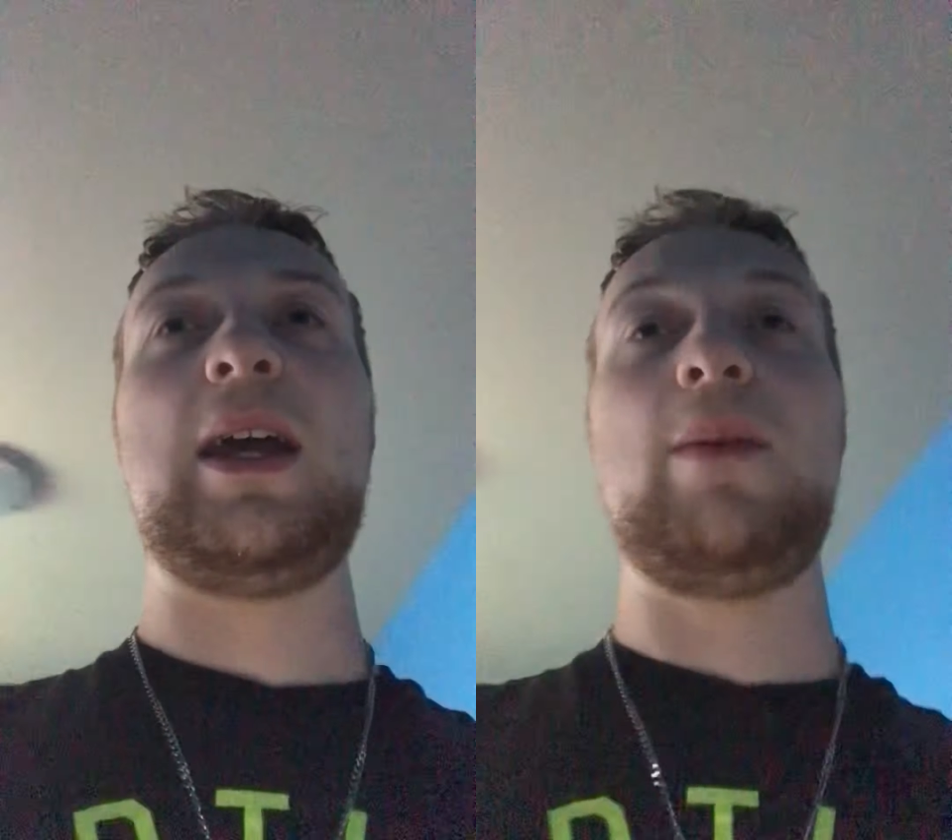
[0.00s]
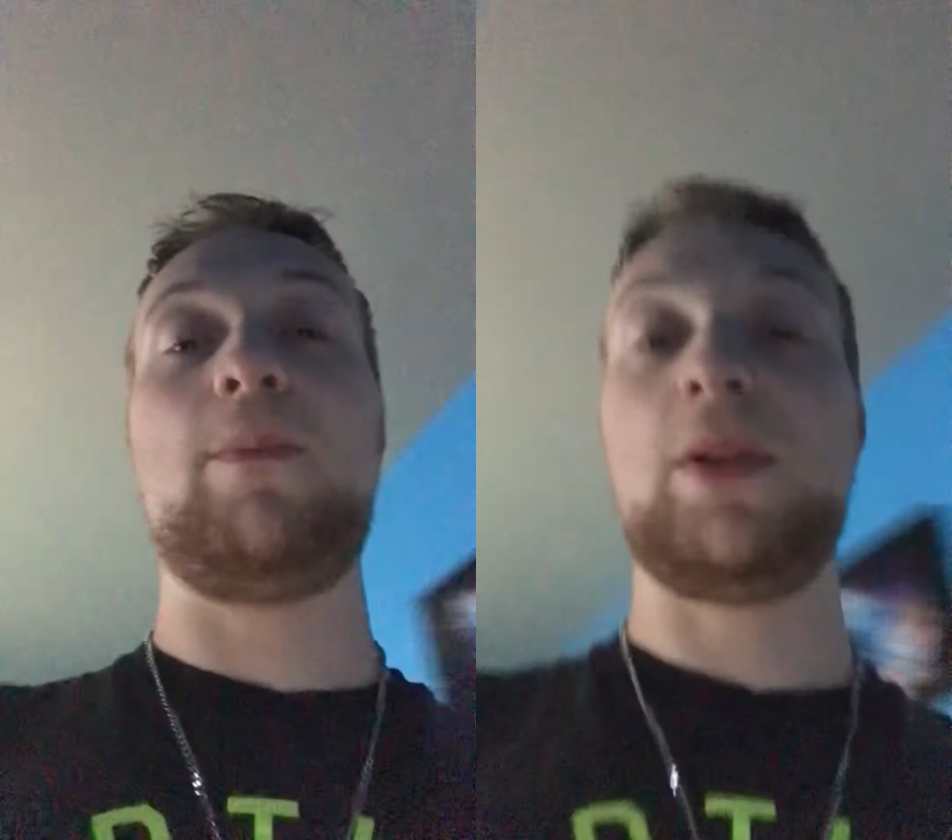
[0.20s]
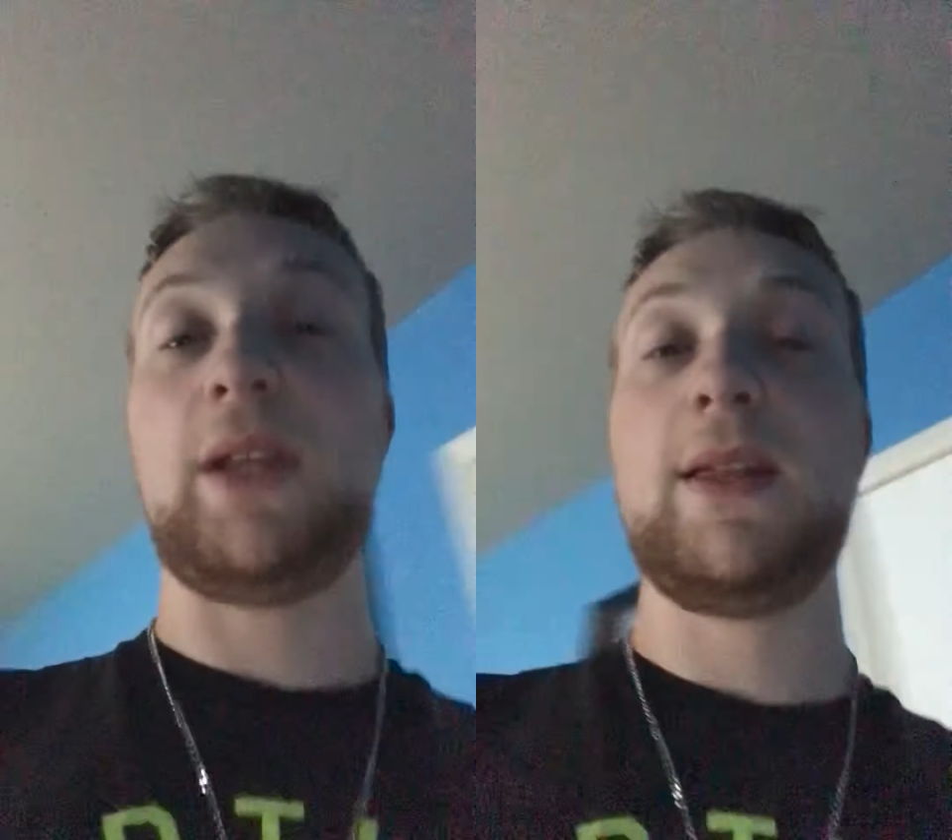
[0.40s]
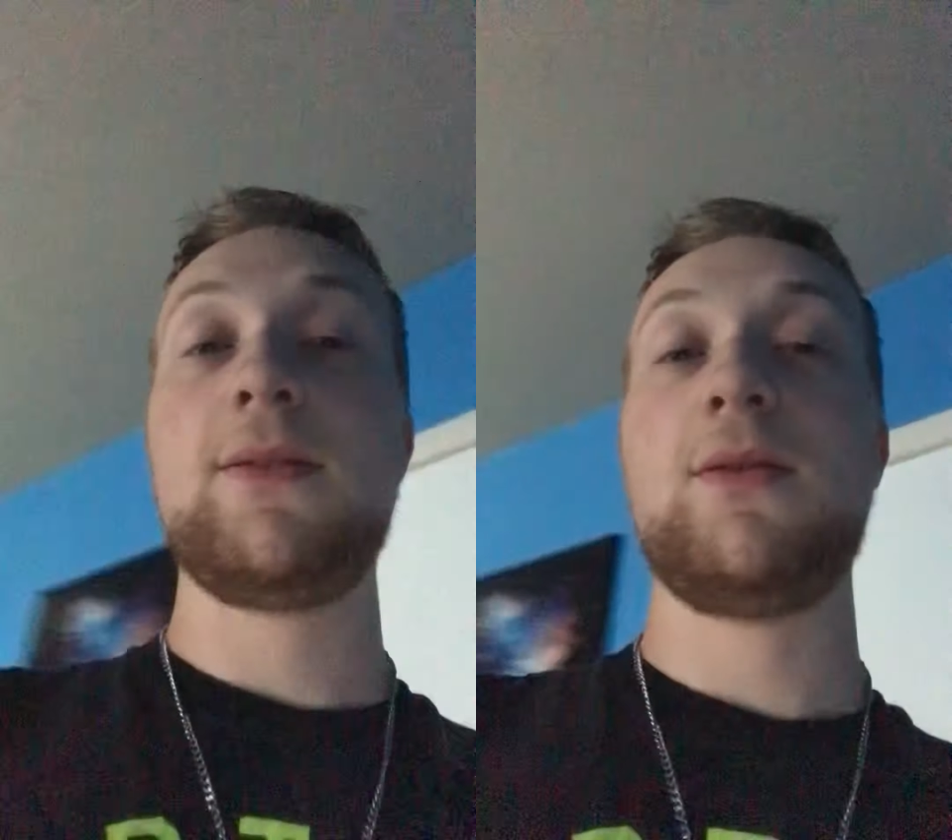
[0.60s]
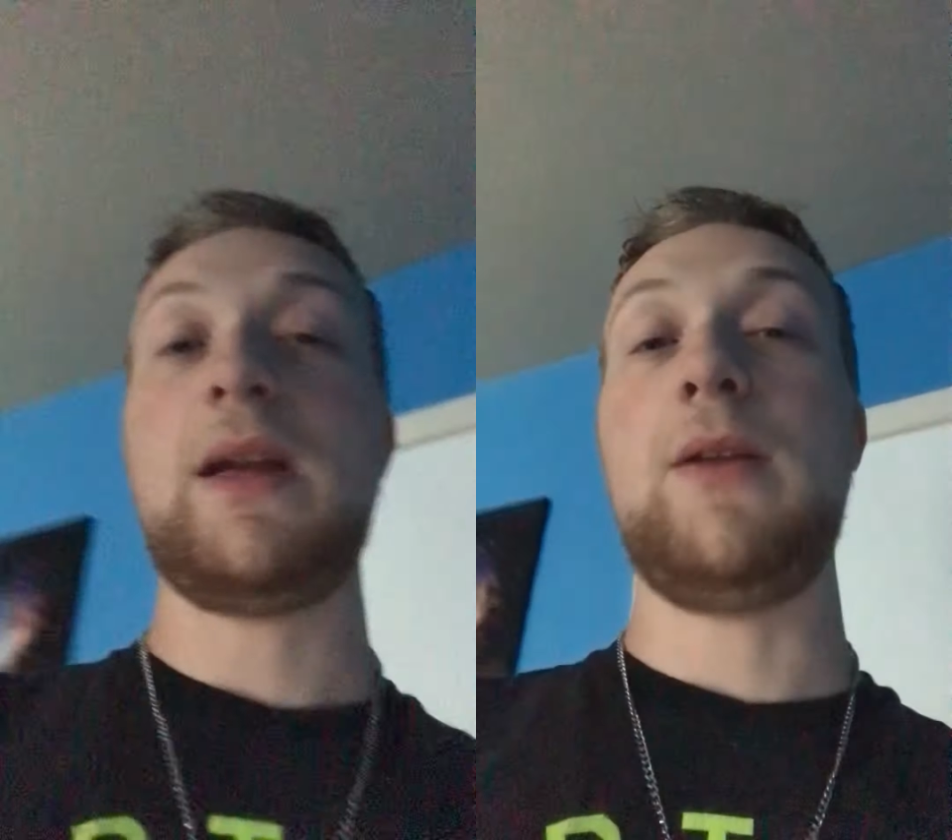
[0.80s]
it
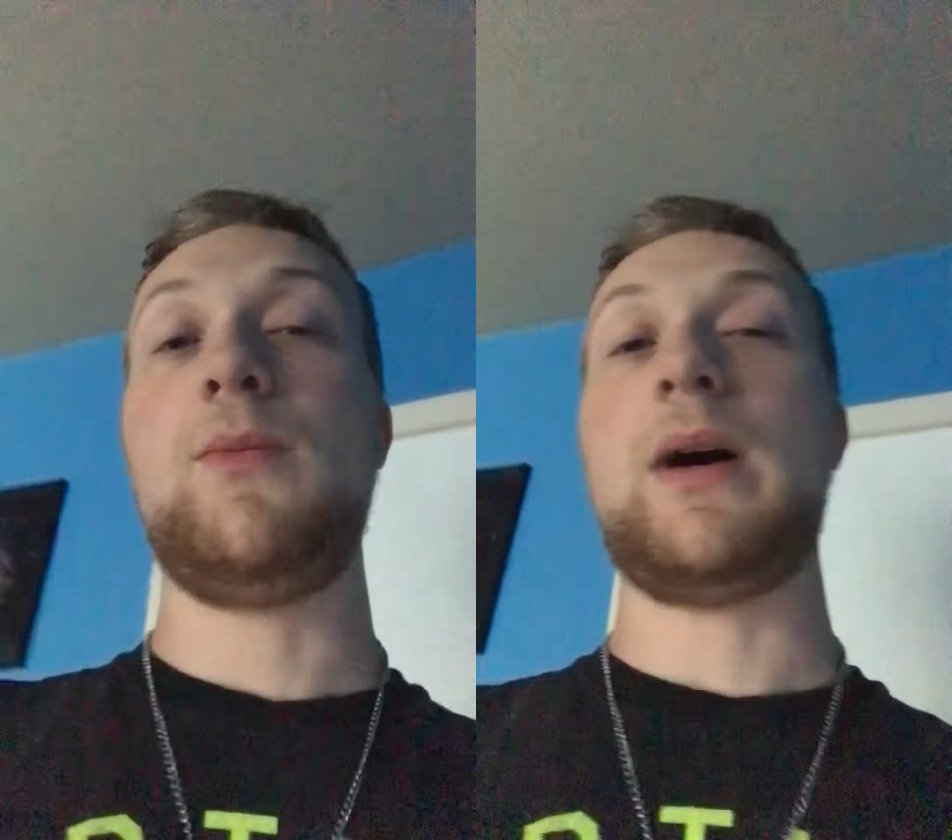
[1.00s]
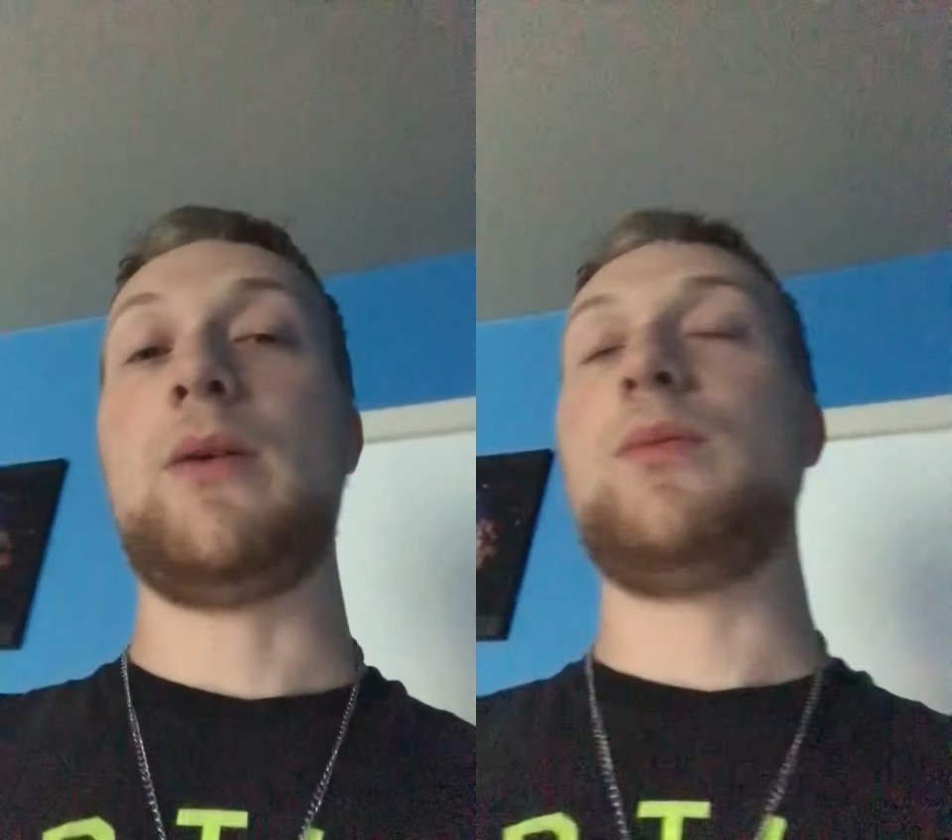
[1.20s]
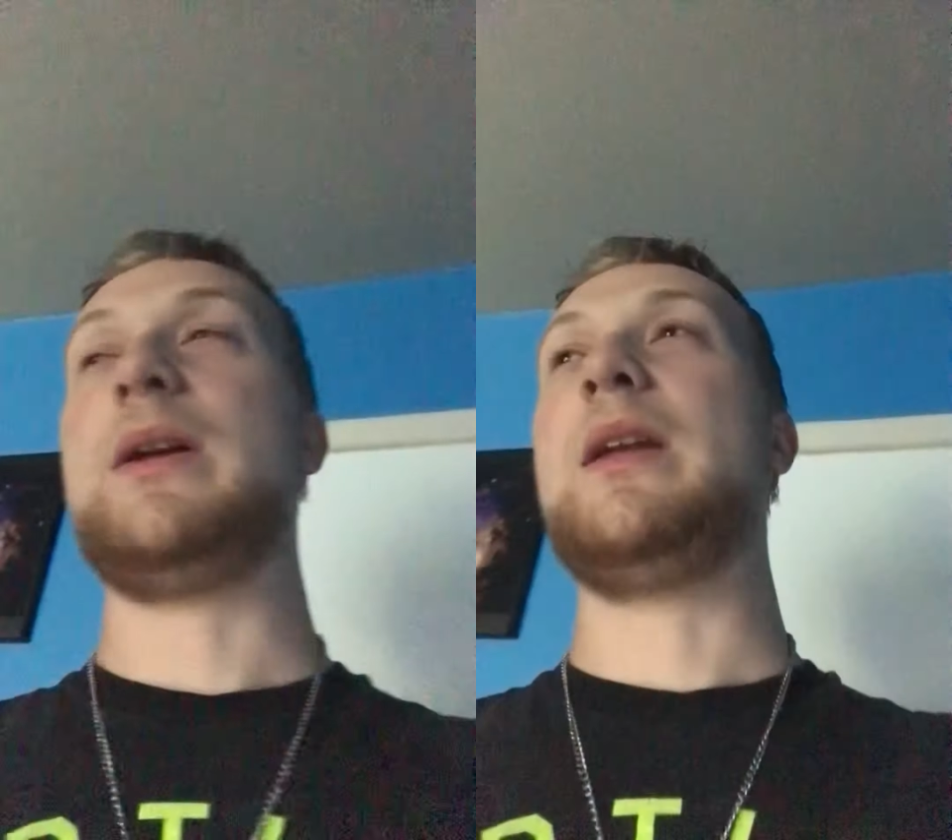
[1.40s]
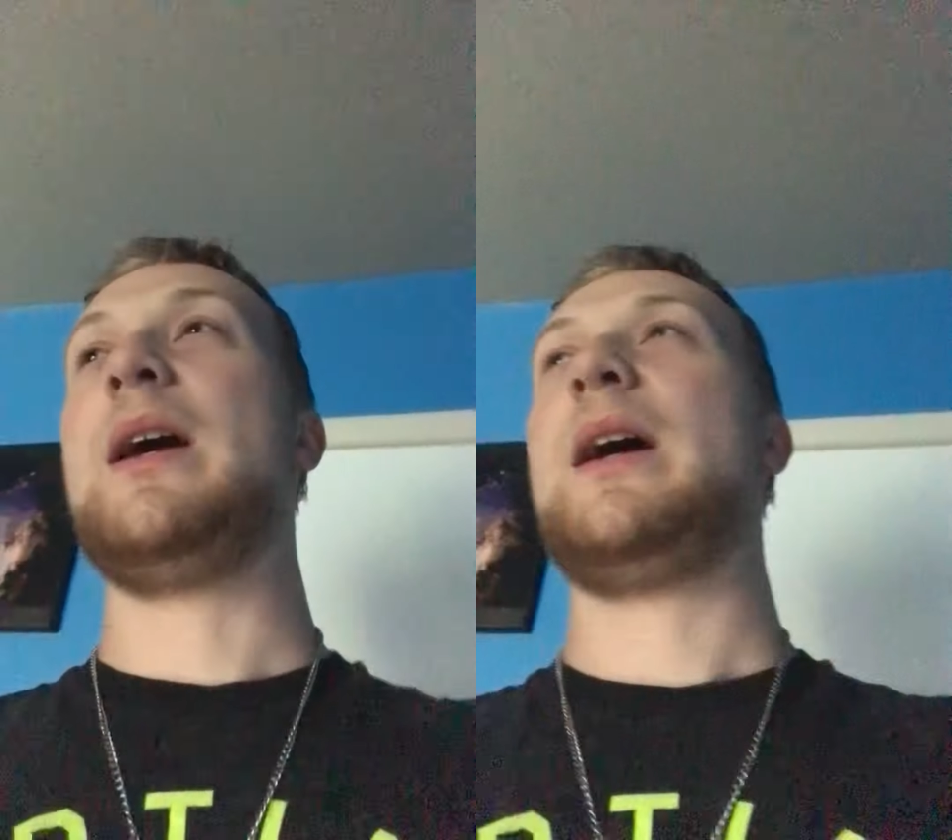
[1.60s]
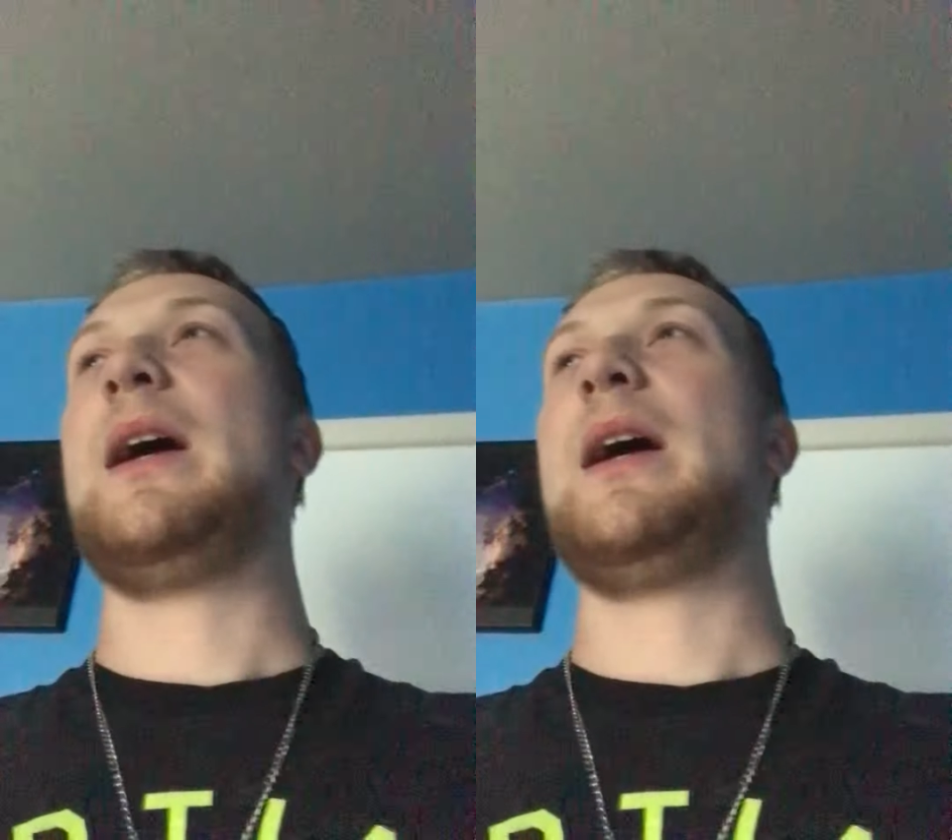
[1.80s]
blistered, and well, we